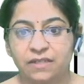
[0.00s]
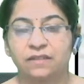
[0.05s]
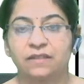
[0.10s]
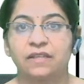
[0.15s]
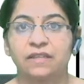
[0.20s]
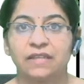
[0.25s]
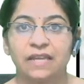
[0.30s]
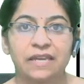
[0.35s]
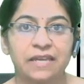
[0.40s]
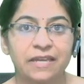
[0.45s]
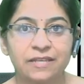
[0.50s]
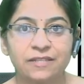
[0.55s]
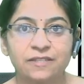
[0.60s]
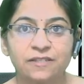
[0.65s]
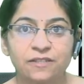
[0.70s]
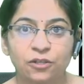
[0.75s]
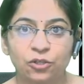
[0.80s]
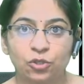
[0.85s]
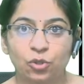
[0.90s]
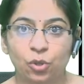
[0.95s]
the thing is
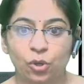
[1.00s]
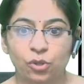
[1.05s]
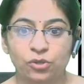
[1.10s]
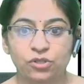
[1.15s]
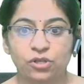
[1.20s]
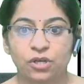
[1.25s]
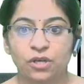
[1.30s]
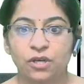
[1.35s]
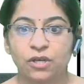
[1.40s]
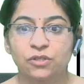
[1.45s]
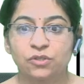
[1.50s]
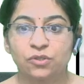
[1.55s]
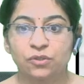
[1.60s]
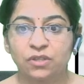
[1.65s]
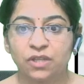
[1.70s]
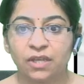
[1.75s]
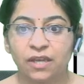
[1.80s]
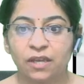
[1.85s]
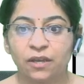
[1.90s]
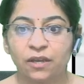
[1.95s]
taut. So
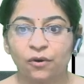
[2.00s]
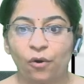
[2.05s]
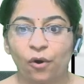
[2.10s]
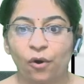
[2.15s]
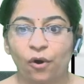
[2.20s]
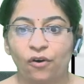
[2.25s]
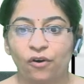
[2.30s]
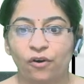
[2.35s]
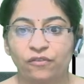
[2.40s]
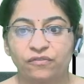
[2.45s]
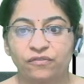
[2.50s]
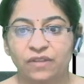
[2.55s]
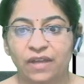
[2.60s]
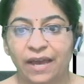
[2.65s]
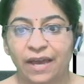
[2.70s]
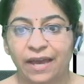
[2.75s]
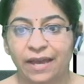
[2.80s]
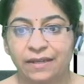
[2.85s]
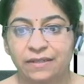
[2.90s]
think of that